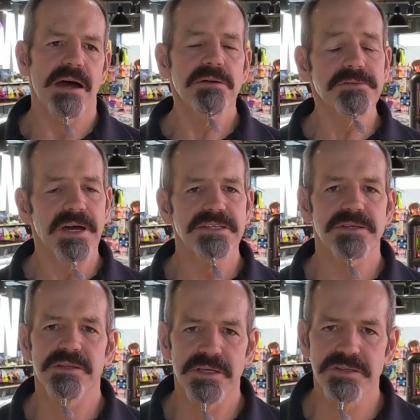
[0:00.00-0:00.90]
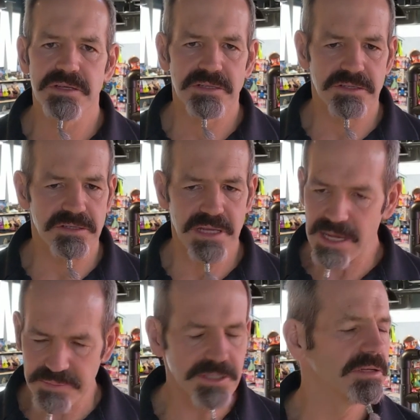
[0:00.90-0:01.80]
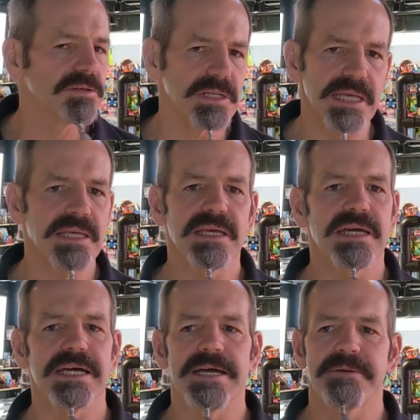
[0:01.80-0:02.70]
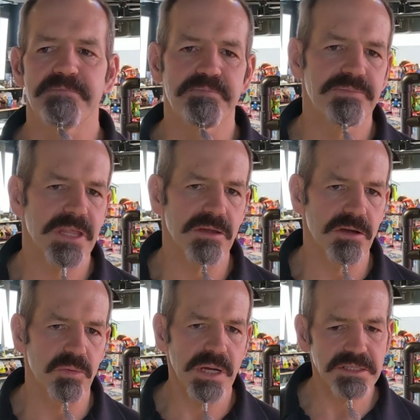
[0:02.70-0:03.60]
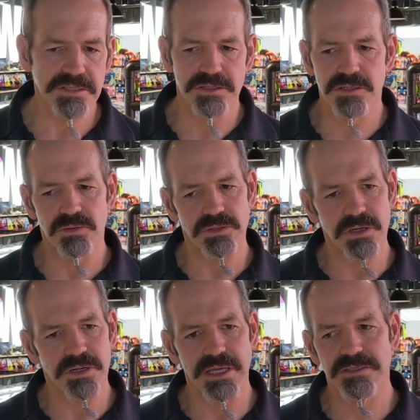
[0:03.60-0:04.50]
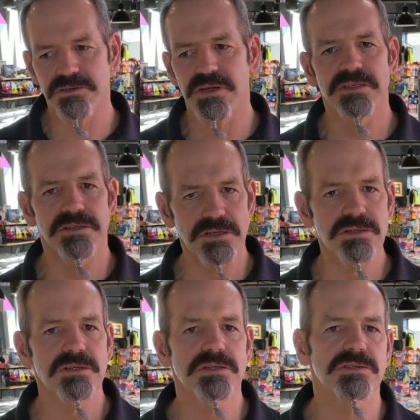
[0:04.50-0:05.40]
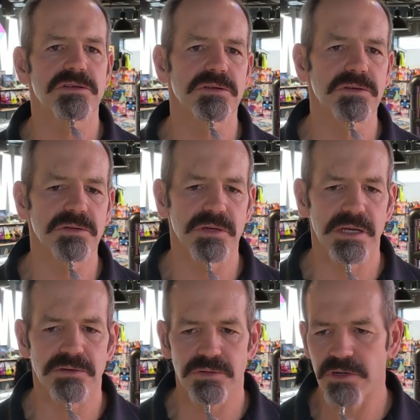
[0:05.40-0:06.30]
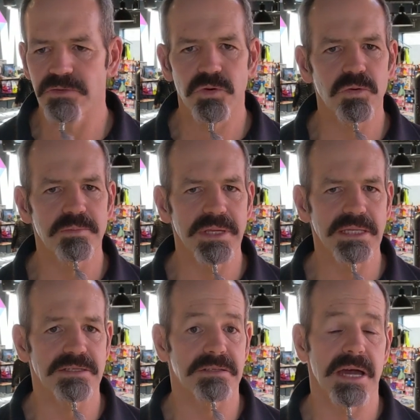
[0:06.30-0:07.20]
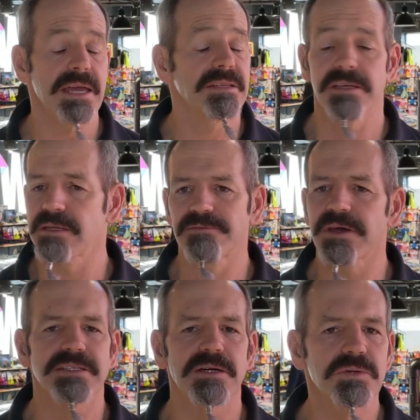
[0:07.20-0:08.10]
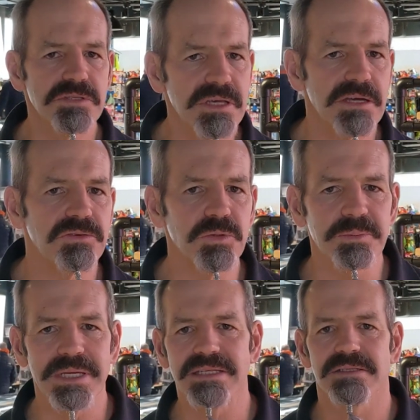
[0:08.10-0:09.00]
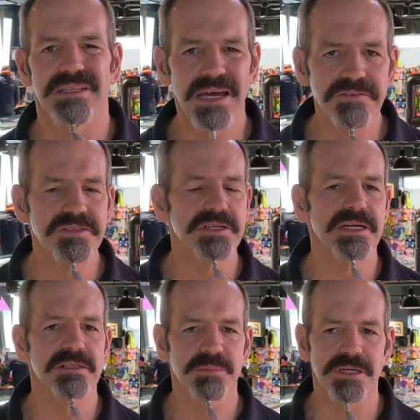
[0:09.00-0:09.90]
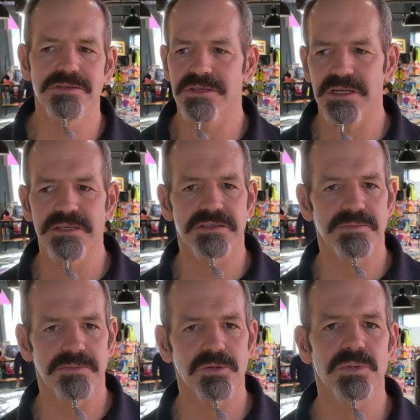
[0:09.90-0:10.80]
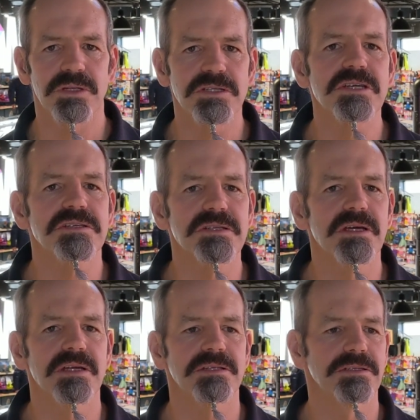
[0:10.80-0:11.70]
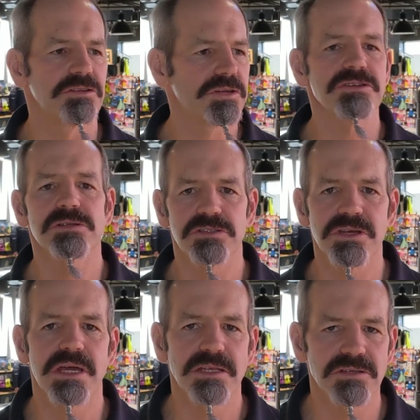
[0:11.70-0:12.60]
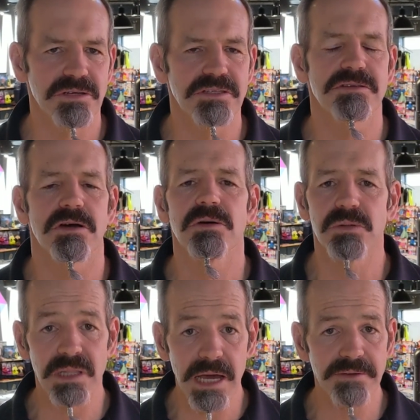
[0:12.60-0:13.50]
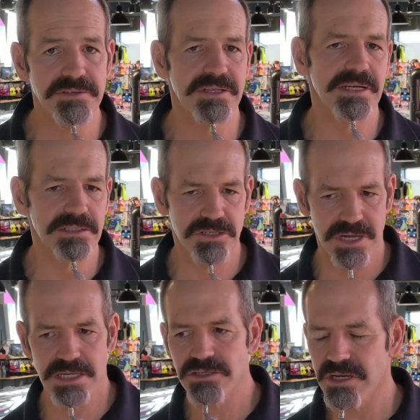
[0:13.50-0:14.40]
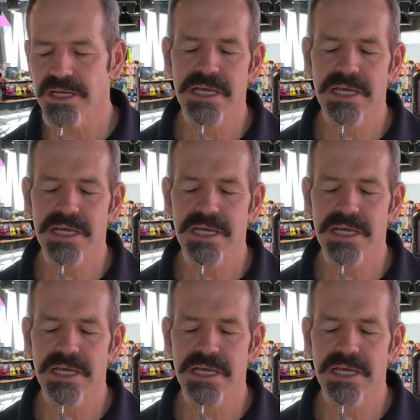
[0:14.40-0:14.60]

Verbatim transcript: Our advice on this is absolutely. Um, you know, once your dog has transitioned to a, a, raw meat diet, and in fact, I would say a raw meat lifestyle, because it is more than just a nutritional change, it's a whole lifestyle change.